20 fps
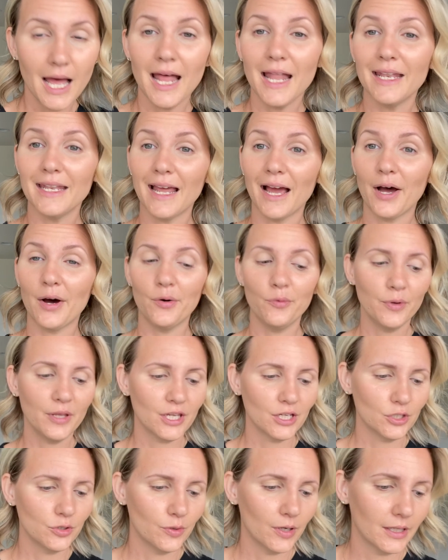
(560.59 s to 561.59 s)
Now we
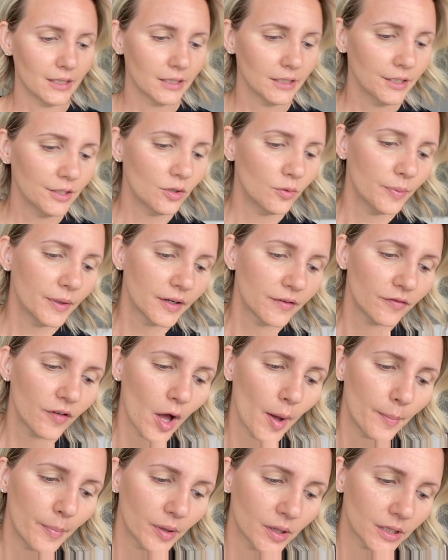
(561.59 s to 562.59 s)
can do a little bit of
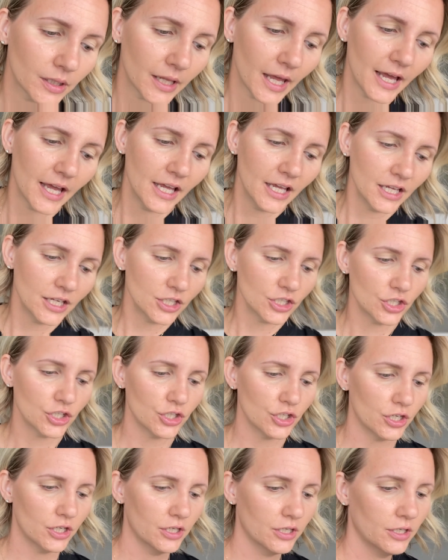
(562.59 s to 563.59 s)

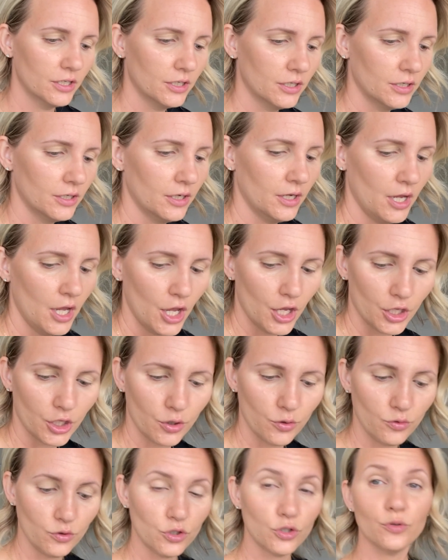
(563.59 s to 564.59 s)
blush.
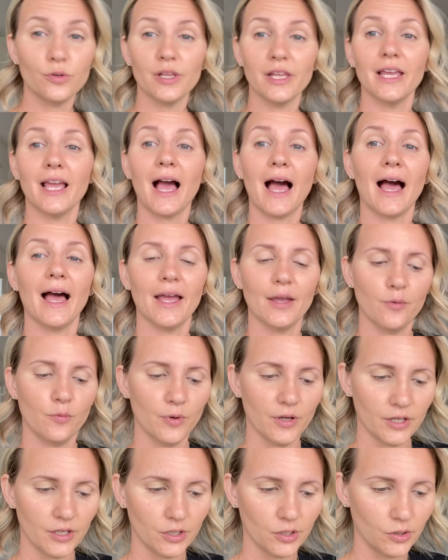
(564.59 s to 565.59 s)
Usually I
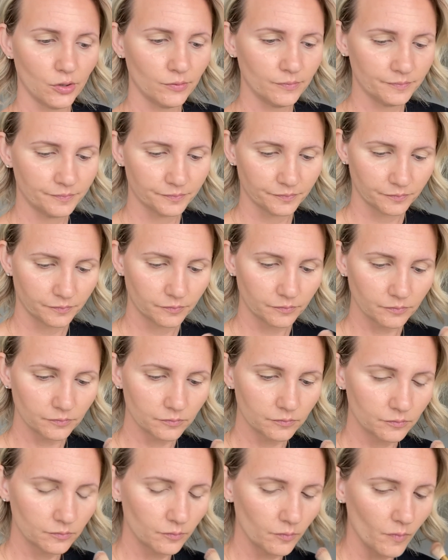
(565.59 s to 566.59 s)
will
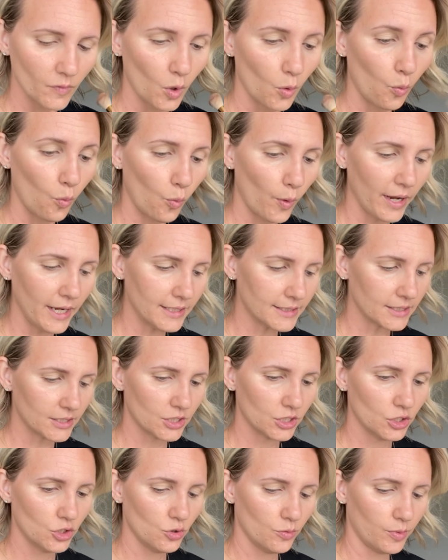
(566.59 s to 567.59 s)
wait
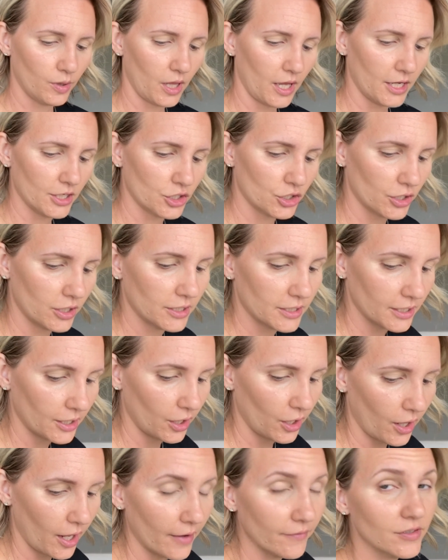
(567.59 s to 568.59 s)
to do blush
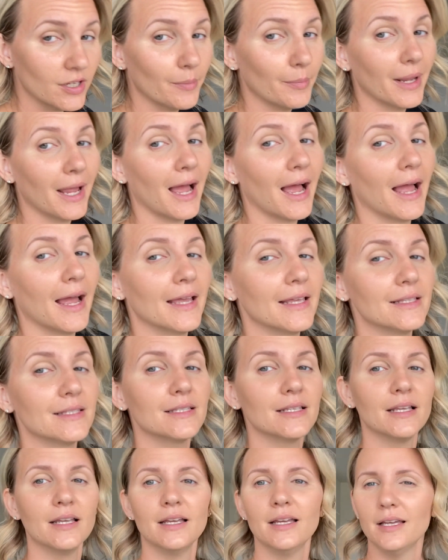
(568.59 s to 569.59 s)
until I've done my eyes,
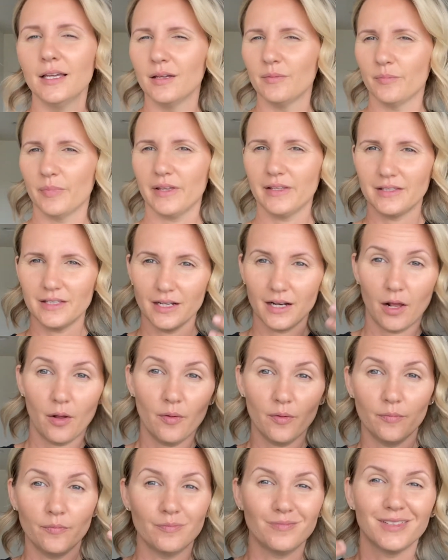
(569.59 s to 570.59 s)
because then I'll
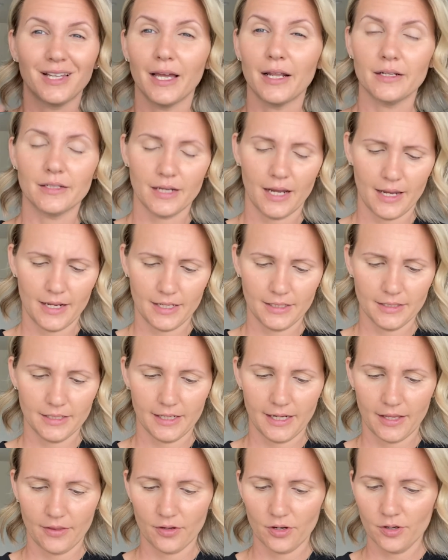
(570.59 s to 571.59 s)
kind of tie it in
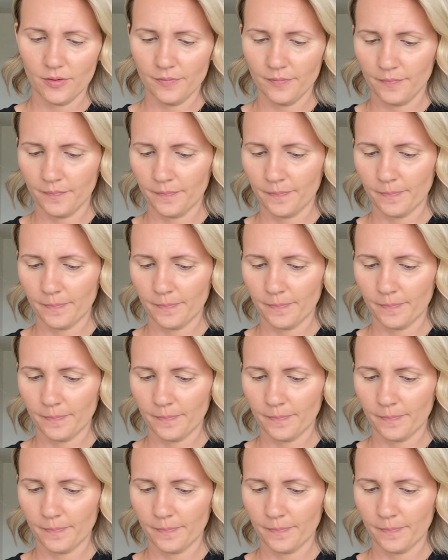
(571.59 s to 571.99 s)
together.